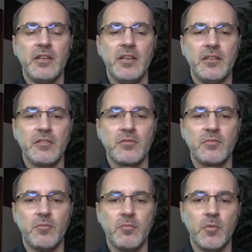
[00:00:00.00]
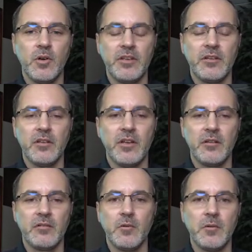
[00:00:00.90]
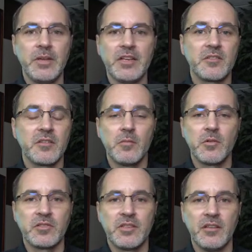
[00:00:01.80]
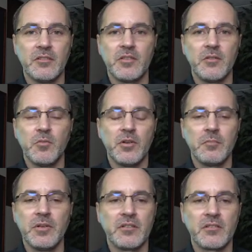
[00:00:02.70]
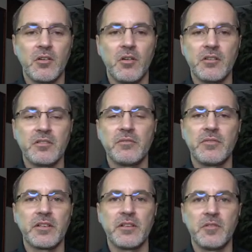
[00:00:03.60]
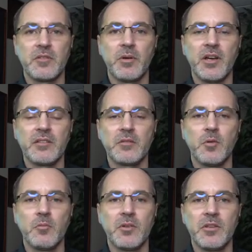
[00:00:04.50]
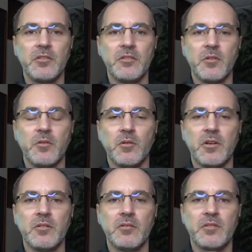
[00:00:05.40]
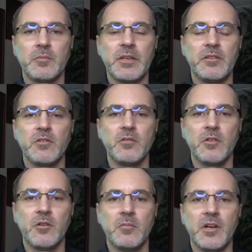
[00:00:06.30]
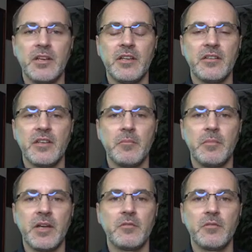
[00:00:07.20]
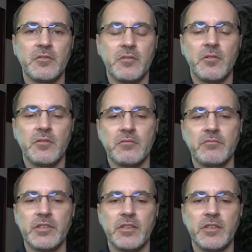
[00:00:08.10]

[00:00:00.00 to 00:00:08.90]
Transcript: it's what makes the most sense. You want to be as cost effective as possible, but you don't want to spend too little money and get a bad result. So,